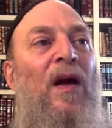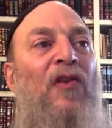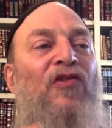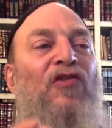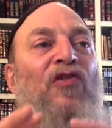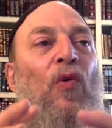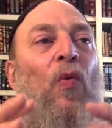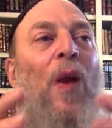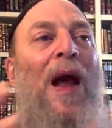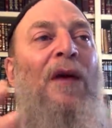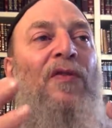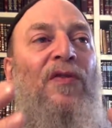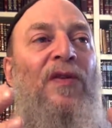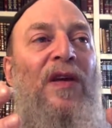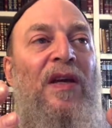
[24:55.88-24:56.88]

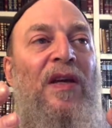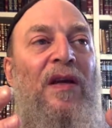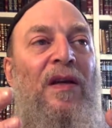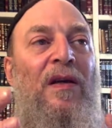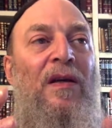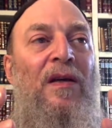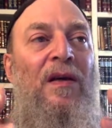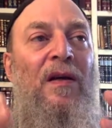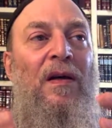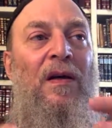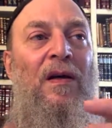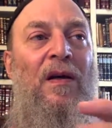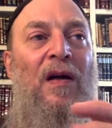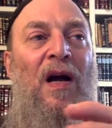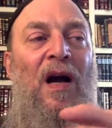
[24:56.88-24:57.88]
surrounding
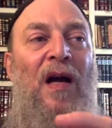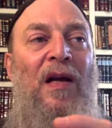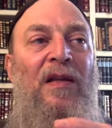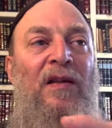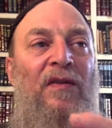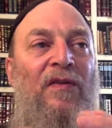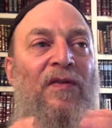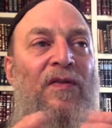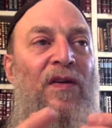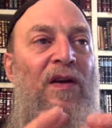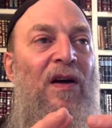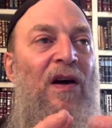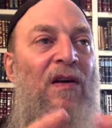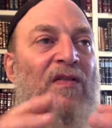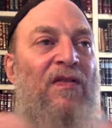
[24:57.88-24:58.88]
kind of
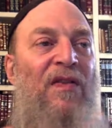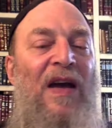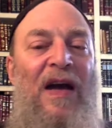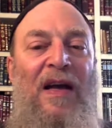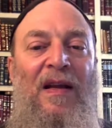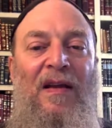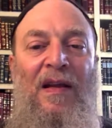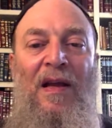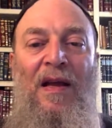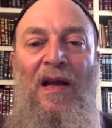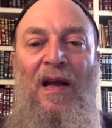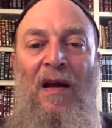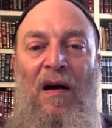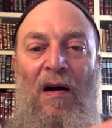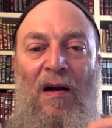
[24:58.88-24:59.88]
effect
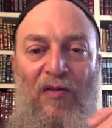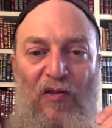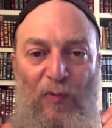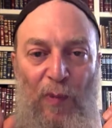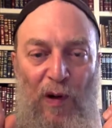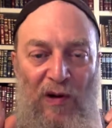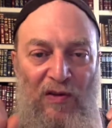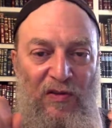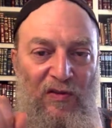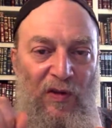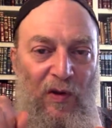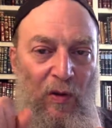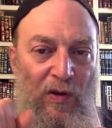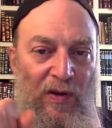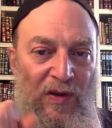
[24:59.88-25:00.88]
on sparks of
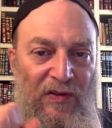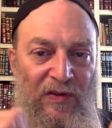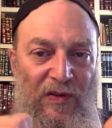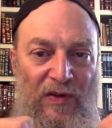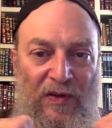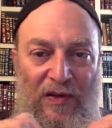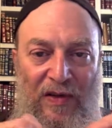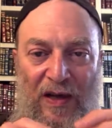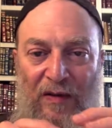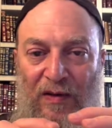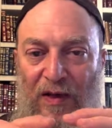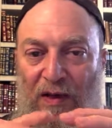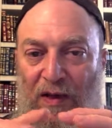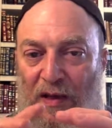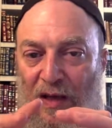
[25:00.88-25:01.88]
holiness that are down
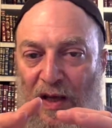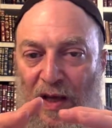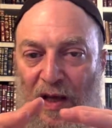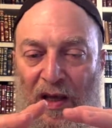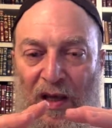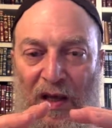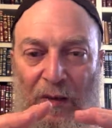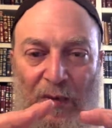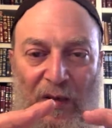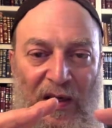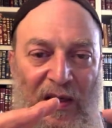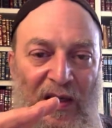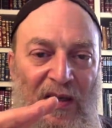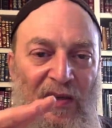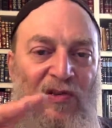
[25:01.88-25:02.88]
here, and we
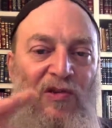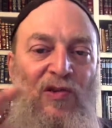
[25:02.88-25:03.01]
need